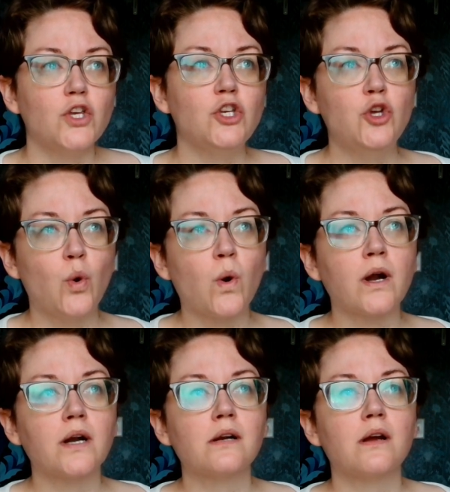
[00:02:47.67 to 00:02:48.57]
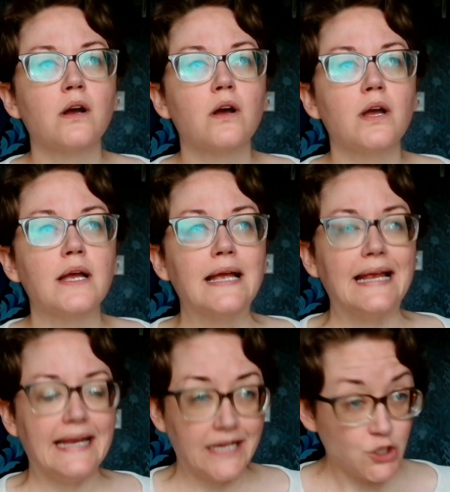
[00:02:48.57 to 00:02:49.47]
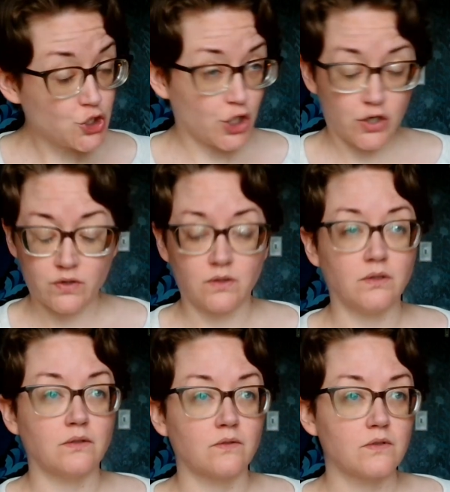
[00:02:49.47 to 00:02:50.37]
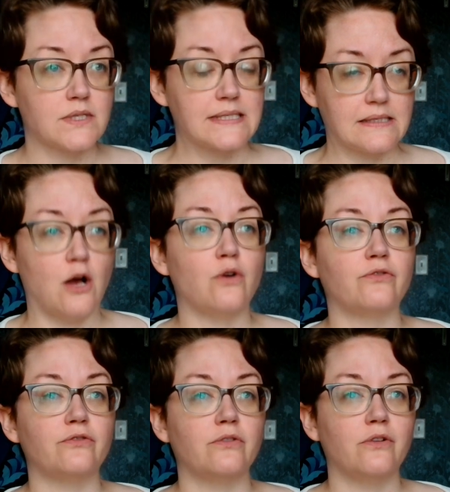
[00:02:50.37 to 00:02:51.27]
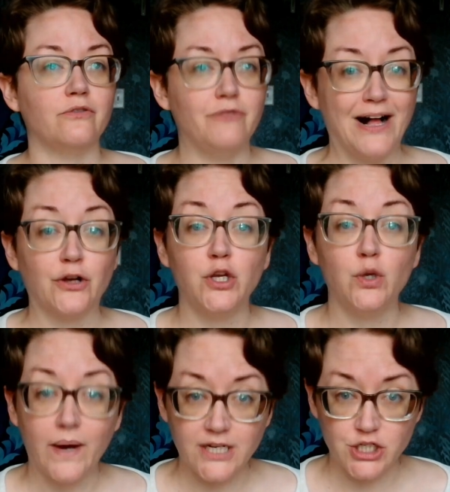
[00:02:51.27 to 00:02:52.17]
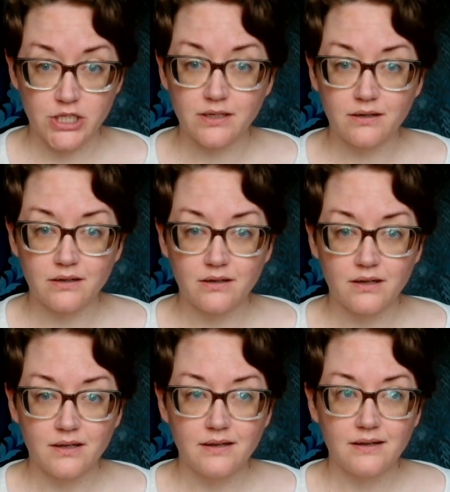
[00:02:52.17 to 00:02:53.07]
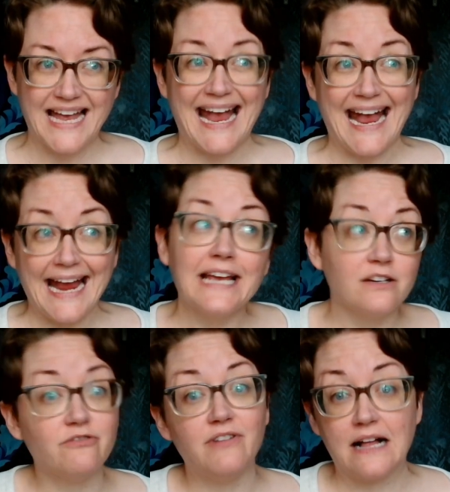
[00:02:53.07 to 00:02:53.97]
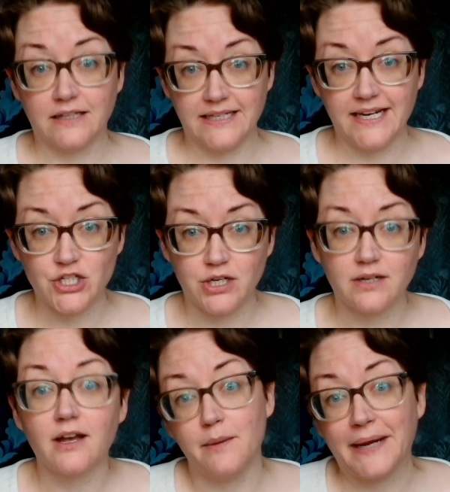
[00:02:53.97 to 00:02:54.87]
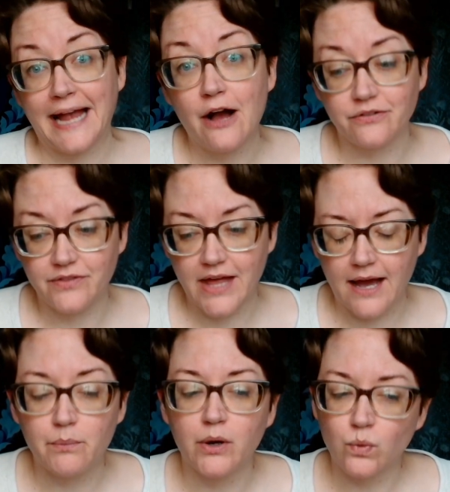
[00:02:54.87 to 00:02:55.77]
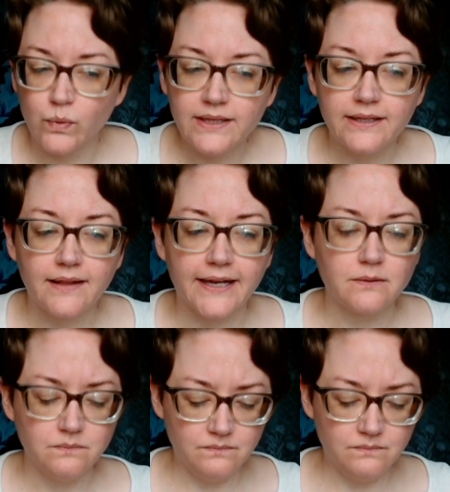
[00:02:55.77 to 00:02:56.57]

your internal self valuation and validation coming out of that, but really like